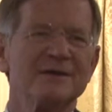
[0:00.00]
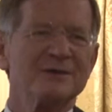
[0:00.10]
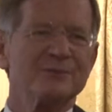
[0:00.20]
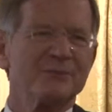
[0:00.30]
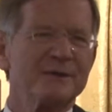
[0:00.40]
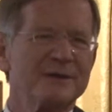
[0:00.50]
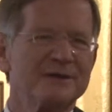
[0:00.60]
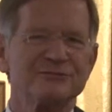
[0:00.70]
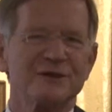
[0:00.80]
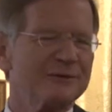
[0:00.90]
It will be an
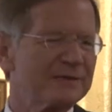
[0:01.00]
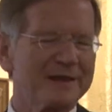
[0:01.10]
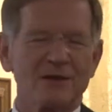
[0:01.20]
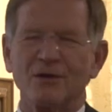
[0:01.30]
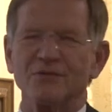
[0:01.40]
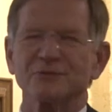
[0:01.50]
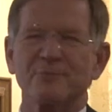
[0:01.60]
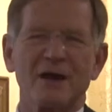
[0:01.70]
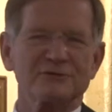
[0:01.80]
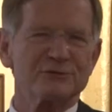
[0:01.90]
incentive. I call this
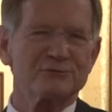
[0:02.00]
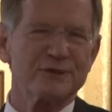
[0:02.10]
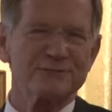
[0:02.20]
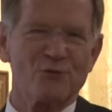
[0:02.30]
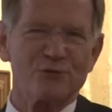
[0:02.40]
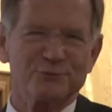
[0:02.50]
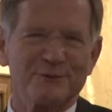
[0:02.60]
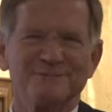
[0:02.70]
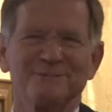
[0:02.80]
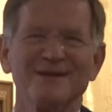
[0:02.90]
positive
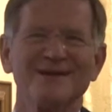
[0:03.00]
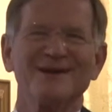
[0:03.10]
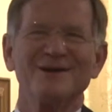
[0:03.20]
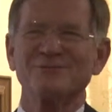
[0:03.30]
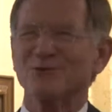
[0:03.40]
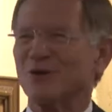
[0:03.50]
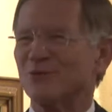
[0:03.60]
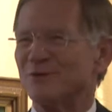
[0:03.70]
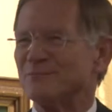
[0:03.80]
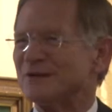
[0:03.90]
reinforcement for
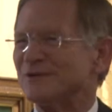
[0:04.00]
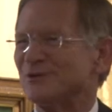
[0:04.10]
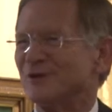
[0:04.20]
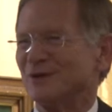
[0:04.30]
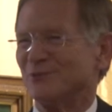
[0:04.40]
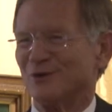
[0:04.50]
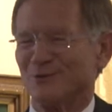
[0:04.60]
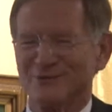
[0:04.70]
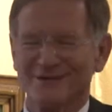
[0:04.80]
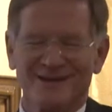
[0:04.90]
what we've been doing and will